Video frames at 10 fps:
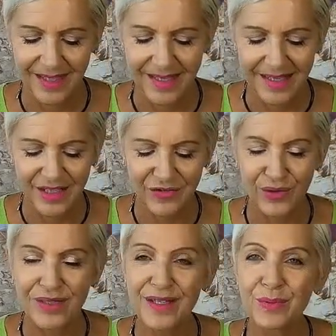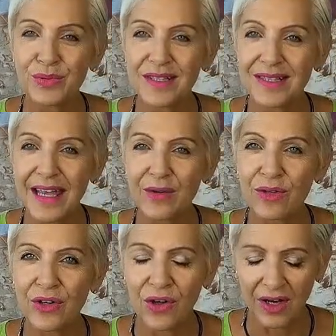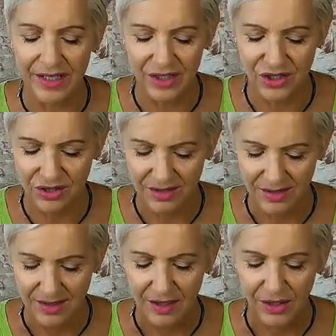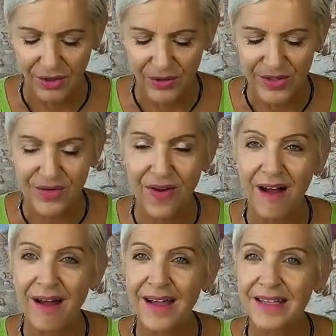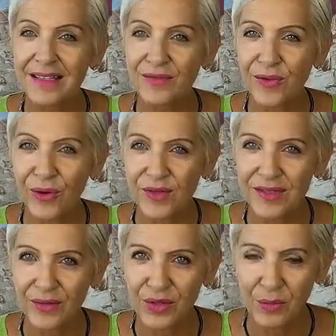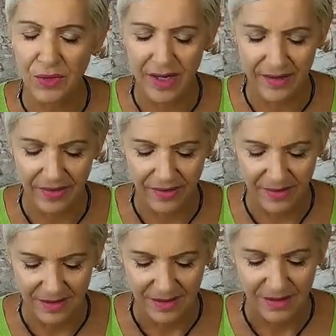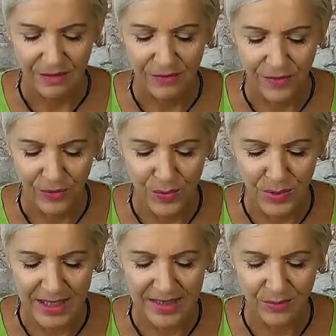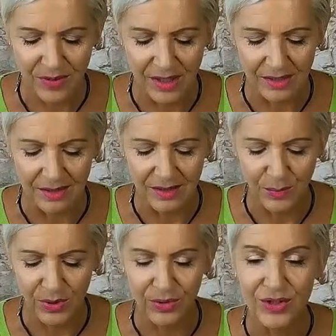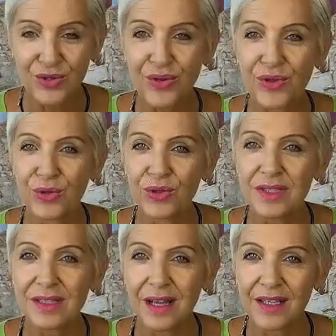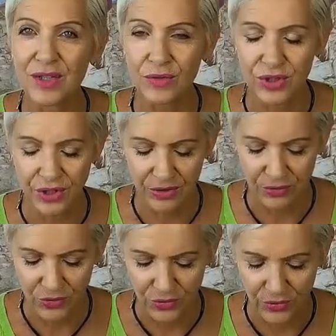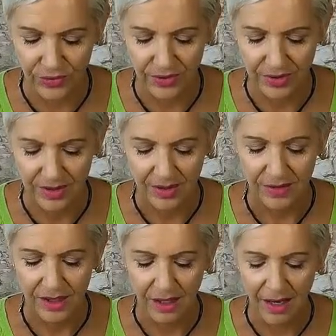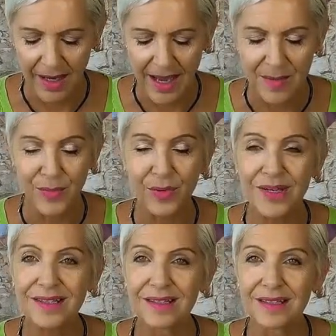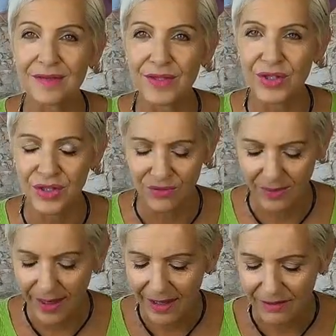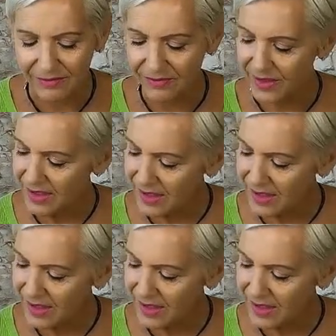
And you've also put sacred knowledge. Close your eyes and focus on your breath. Feel the peace within. Beyond your thoughts lies your eternal truth, the I am presence of eternal love.